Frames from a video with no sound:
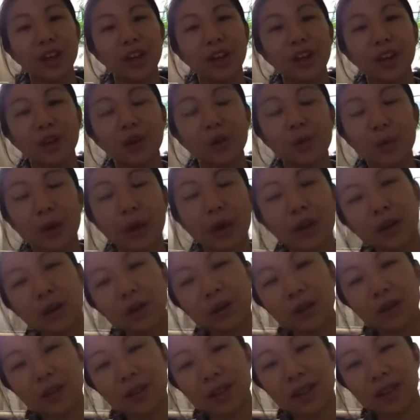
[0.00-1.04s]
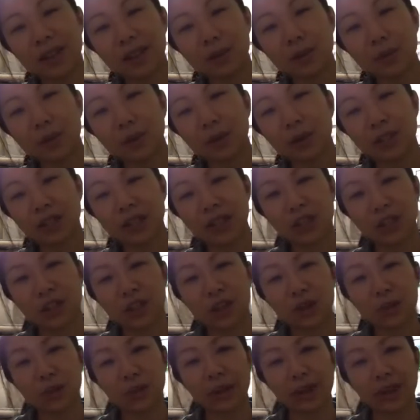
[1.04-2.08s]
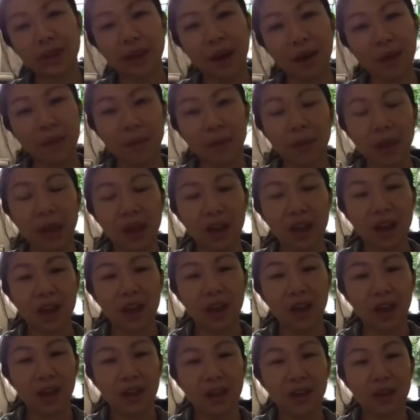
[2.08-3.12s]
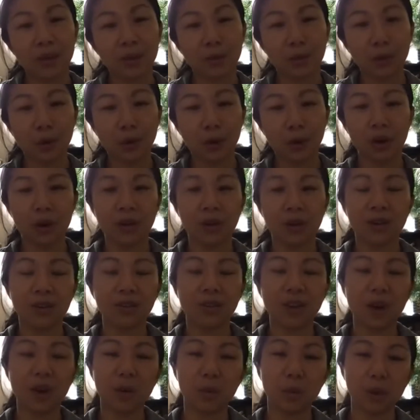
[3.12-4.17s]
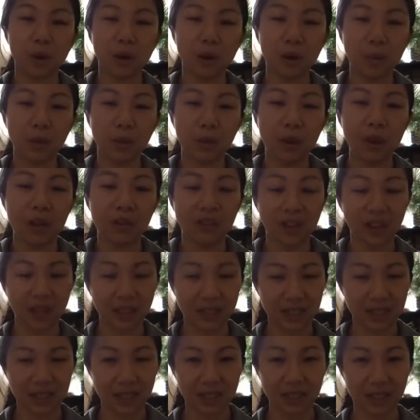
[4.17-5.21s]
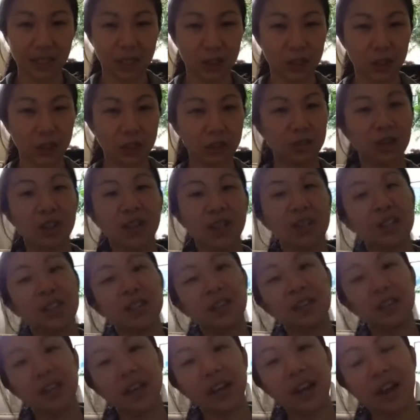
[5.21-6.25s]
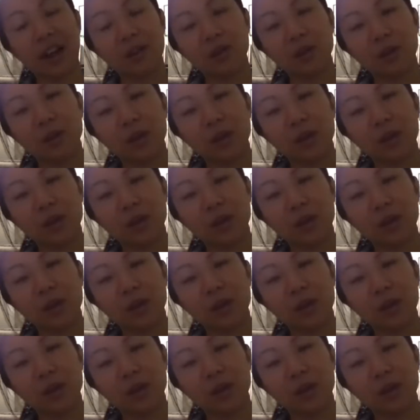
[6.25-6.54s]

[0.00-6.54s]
You might notice that the more tension you build up, the more of that warm wave-like sensation release you'll get afterwards.